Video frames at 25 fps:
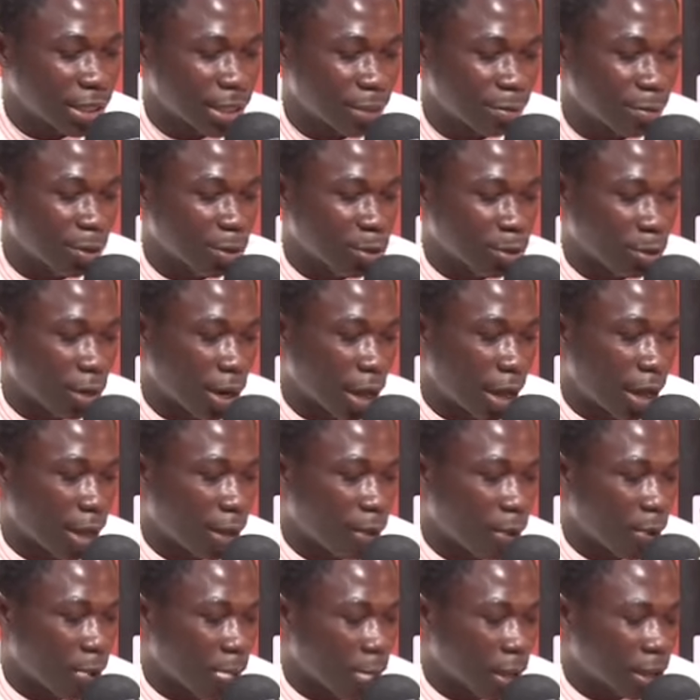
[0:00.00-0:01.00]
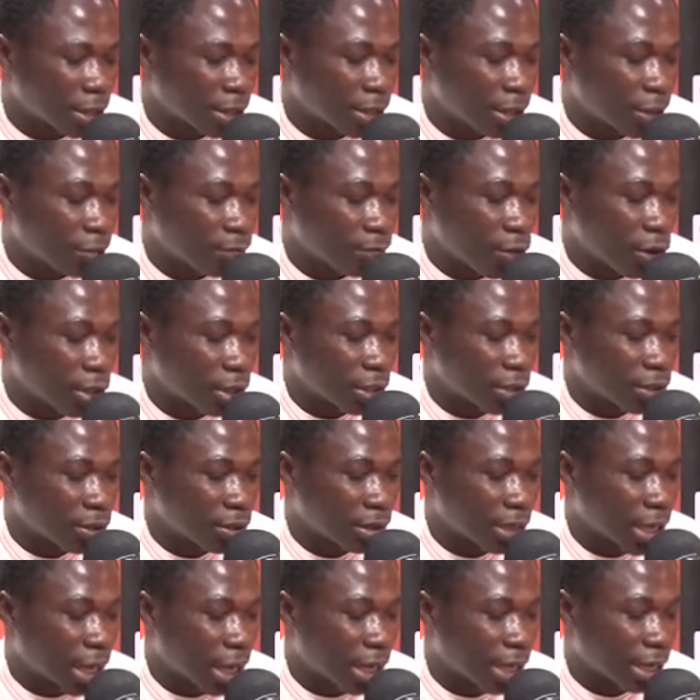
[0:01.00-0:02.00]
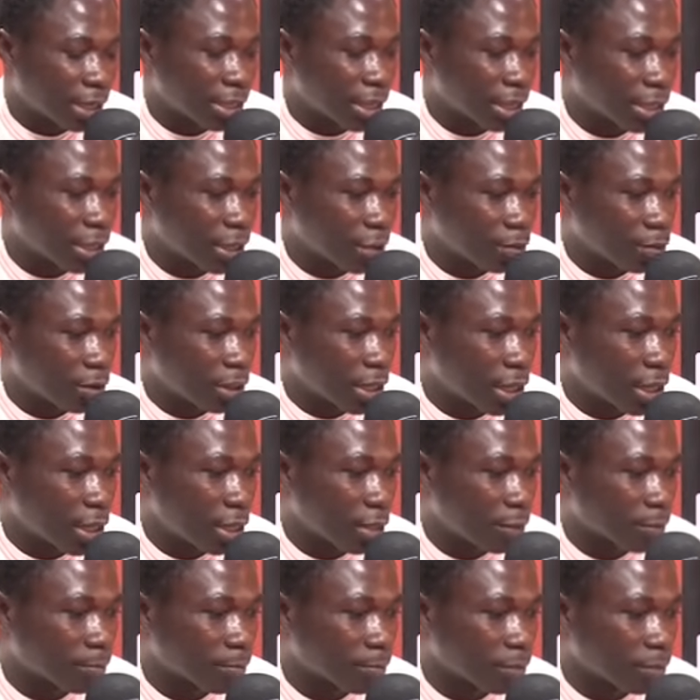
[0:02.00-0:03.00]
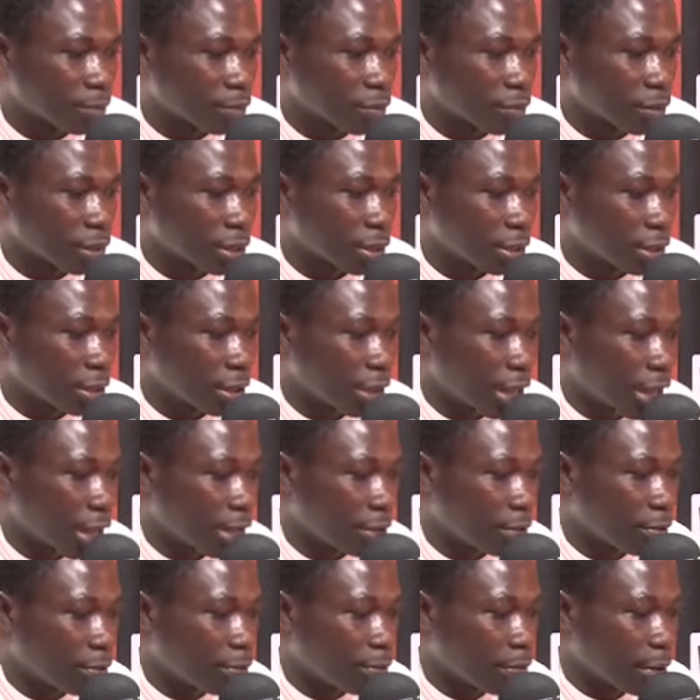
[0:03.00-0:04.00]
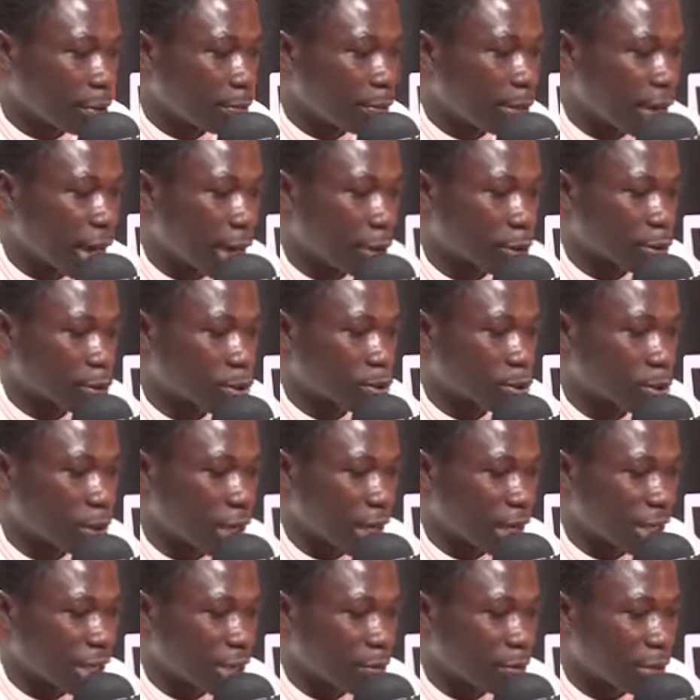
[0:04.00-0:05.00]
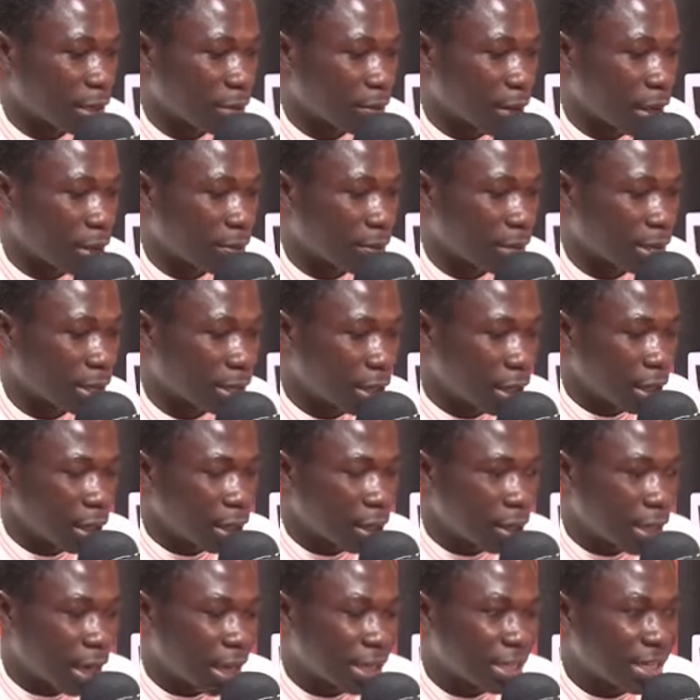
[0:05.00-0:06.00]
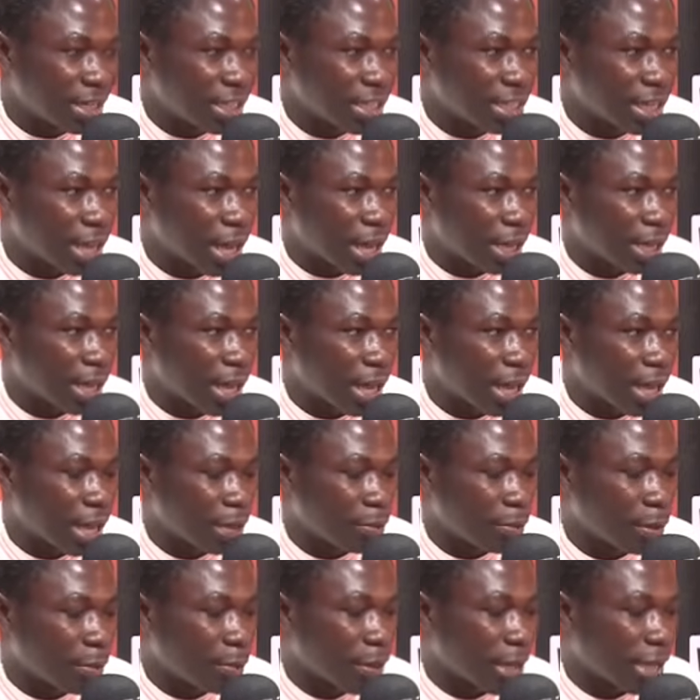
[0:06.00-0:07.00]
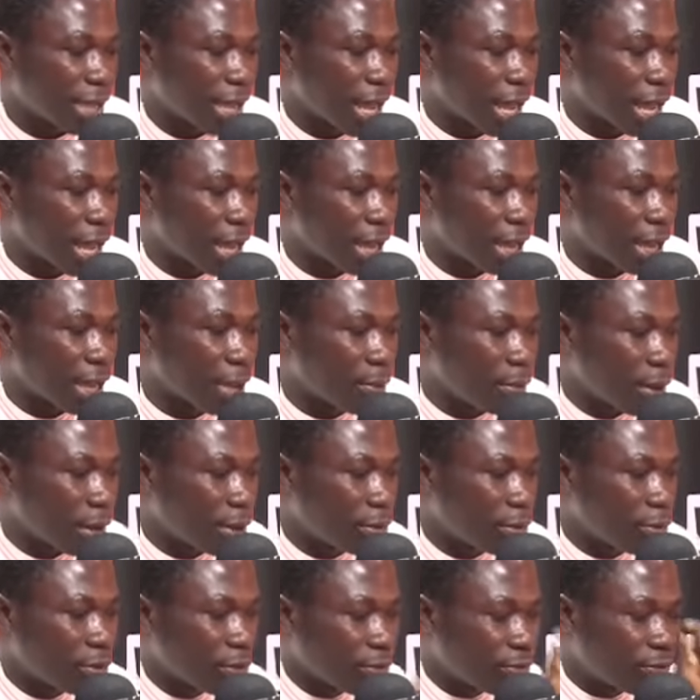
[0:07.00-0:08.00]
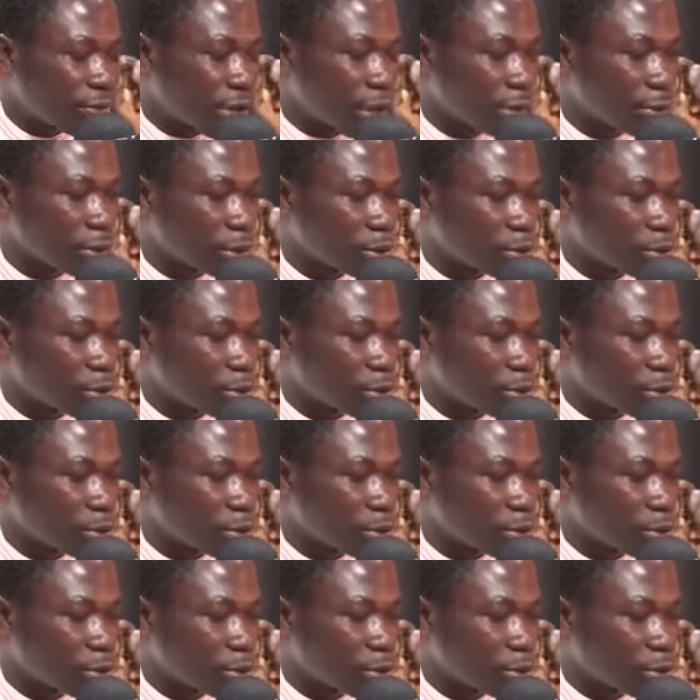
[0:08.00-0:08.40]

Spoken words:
me cry, say voice in your casa gem say, like me brow, so nanny, I mean, that ninny nana, maybe ya, a refer me to